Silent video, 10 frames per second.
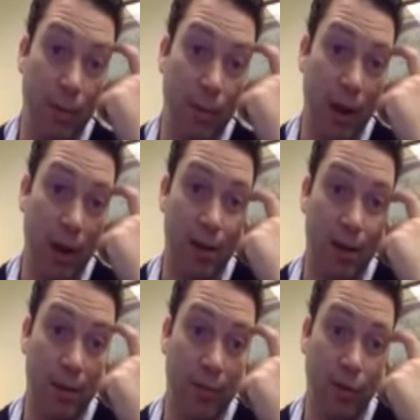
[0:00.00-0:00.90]
a bullet item
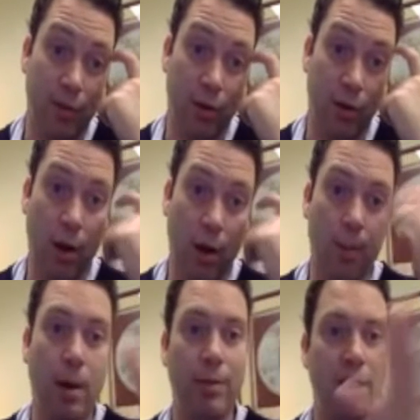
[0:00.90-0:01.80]
if you're, you know,
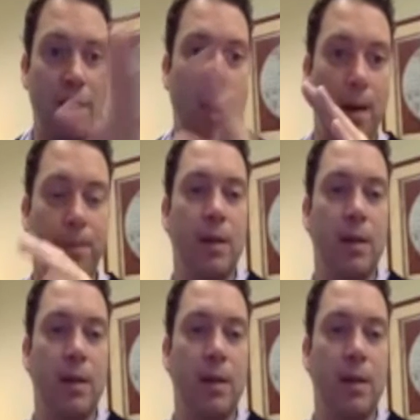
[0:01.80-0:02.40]
among the top